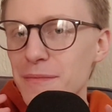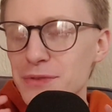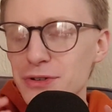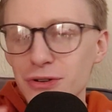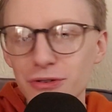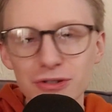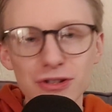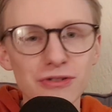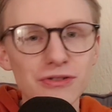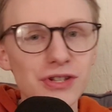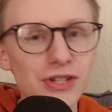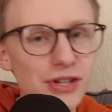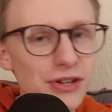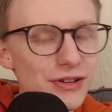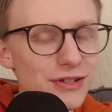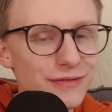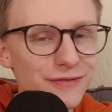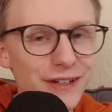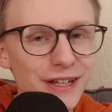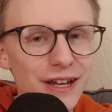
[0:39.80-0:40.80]
Doctor Who
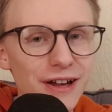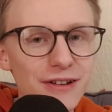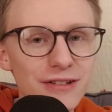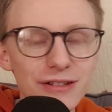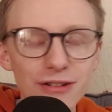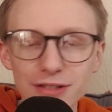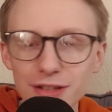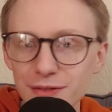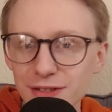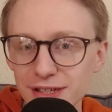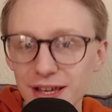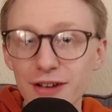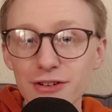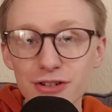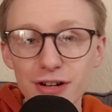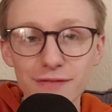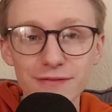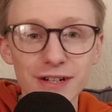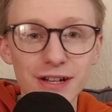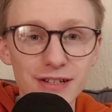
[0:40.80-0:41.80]
news videos, lots of
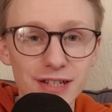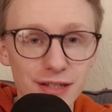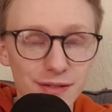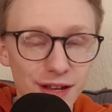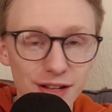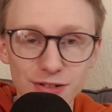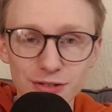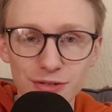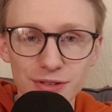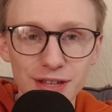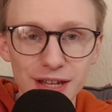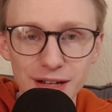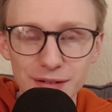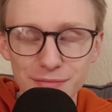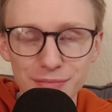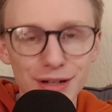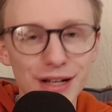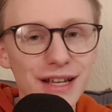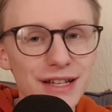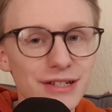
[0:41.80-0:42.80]
soundtrack videos. If that's your thing,
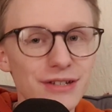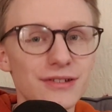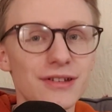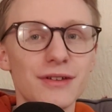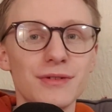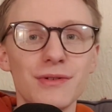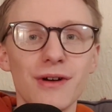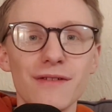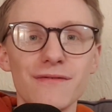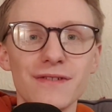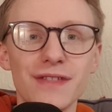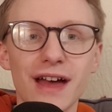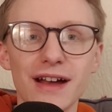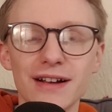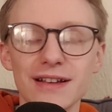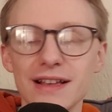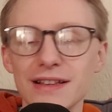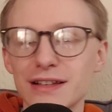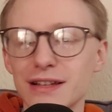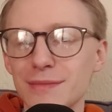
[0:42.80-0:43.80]
please do subscribe for that
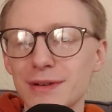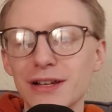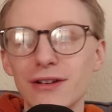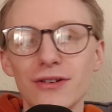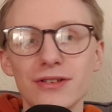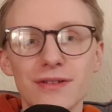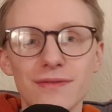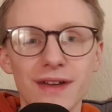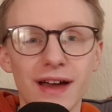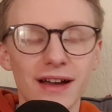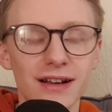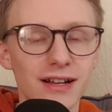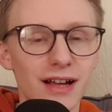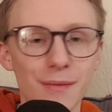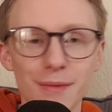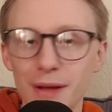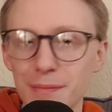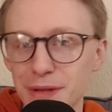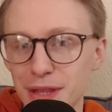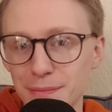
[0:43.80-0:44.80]
because there's going to be lots of that
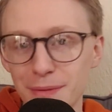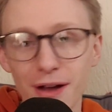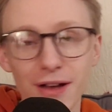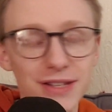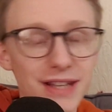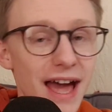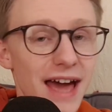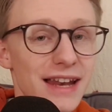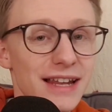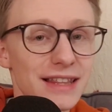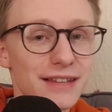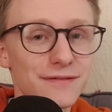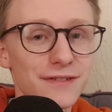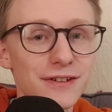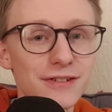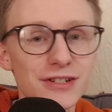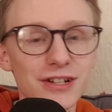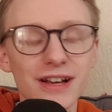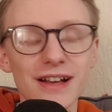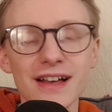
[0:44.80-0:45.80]
coming up in the past and in the
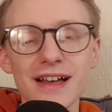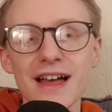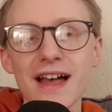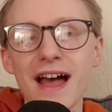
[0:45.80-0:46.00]
future.